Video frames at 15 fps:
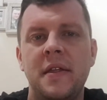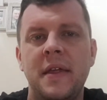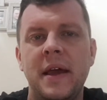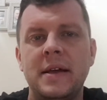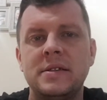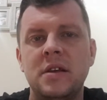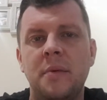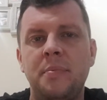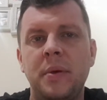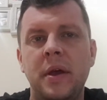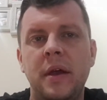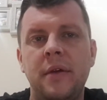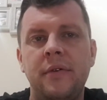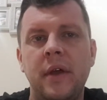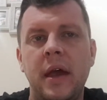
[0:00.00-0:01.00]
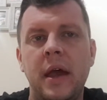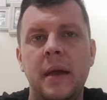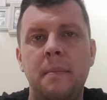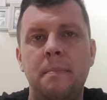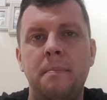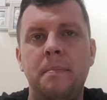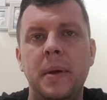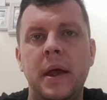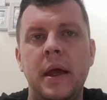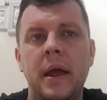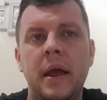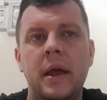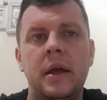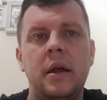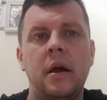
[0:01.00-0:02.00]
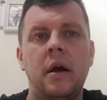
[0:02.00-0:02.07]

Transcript: Next up is a big